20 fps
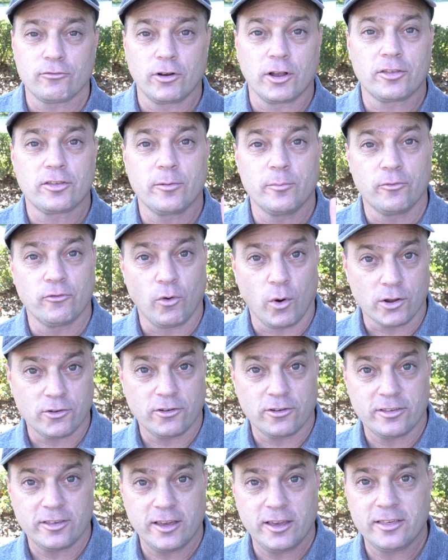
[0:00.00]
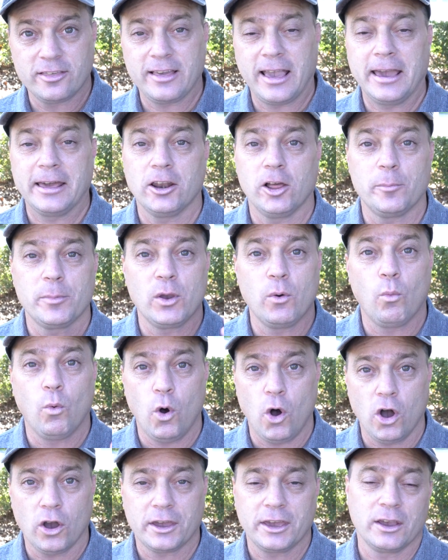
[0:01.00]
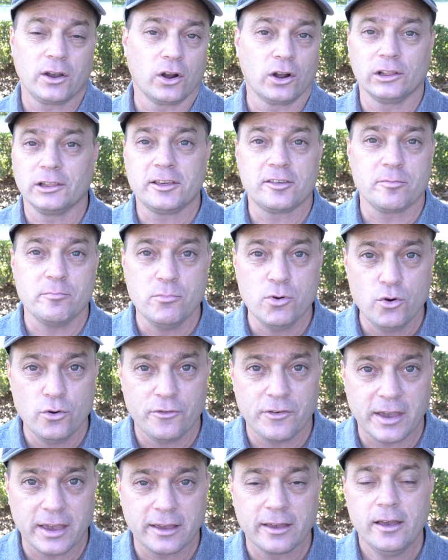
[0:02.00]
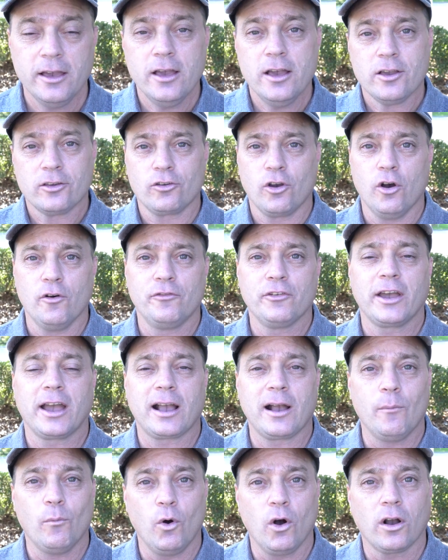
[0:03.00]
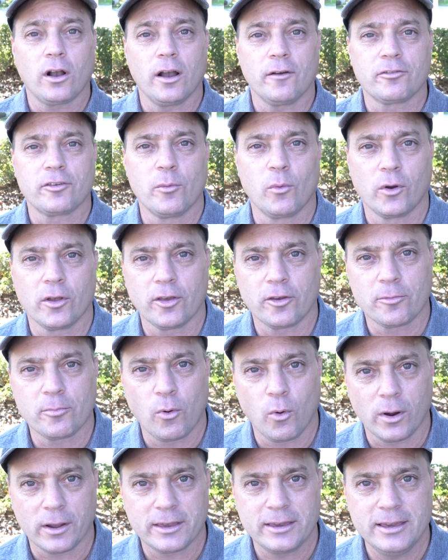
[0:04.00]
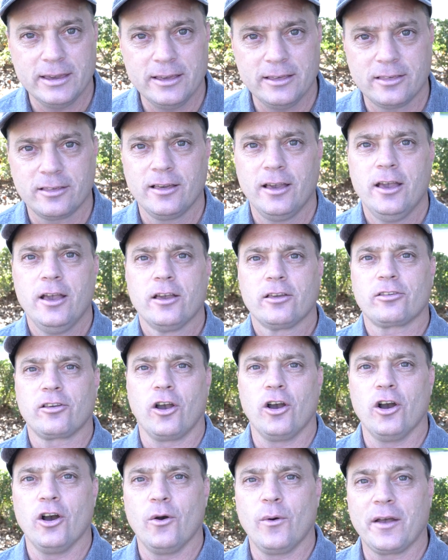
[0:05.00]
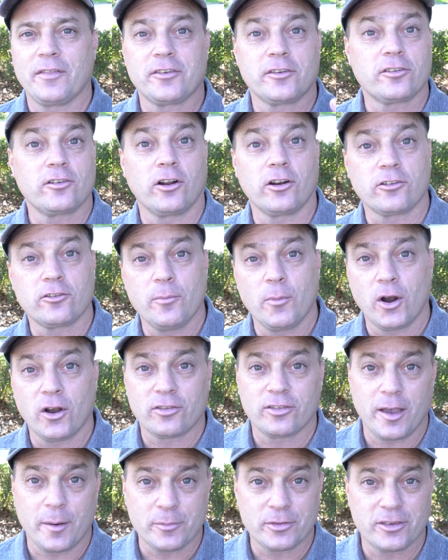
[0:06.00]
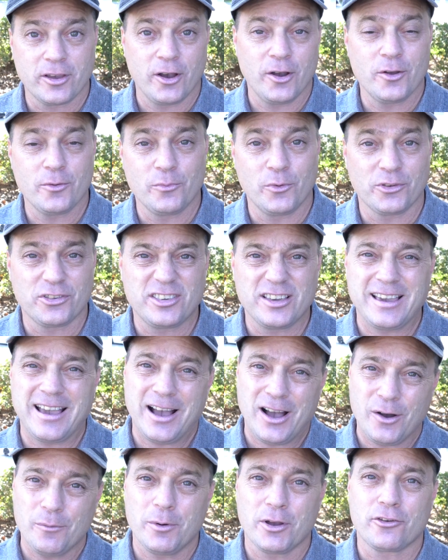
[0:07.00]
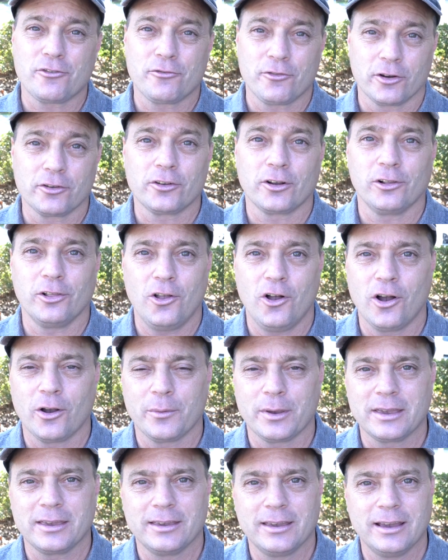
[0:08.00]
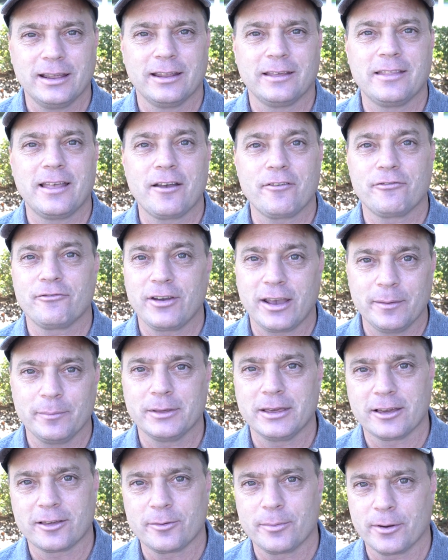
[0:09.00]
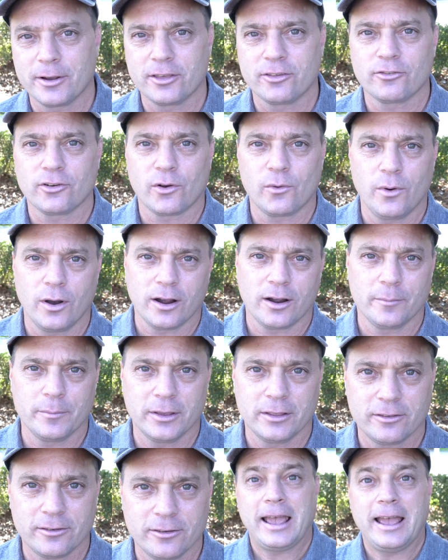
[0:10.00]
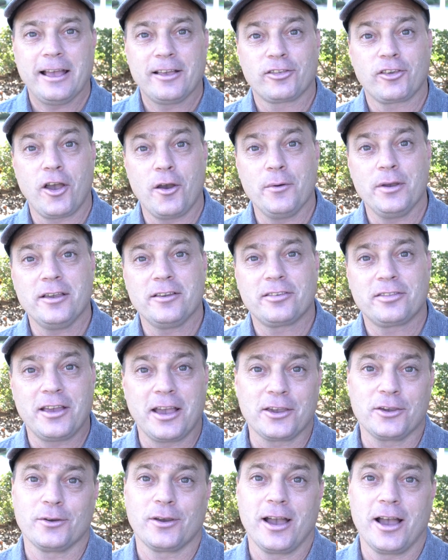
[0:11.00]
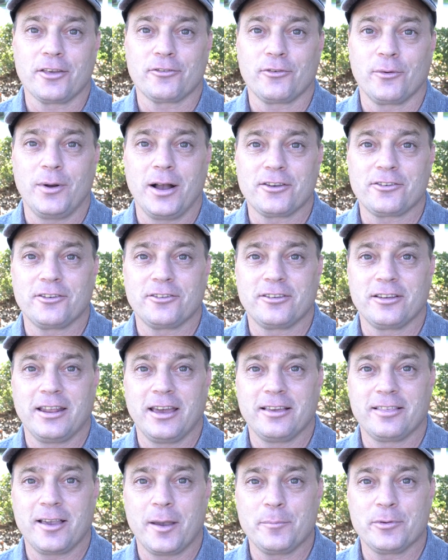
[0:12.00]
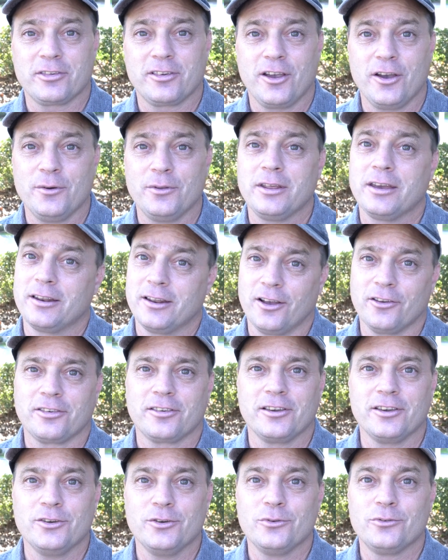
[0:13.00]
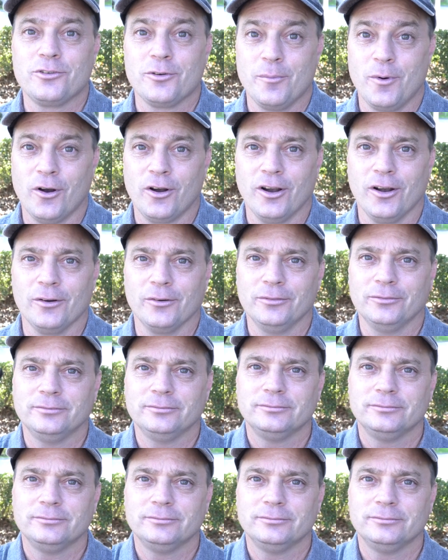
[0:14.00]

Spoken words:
run some fortresses, and I'll be walking or at least moving. So hopefully I can walk off some more of those port keys. So at the start of tomorrow's episode, we'll see how much further along we can get in that family experience requirement. As always, thank you guys for watching today's episode, and I'll see you tomorrow.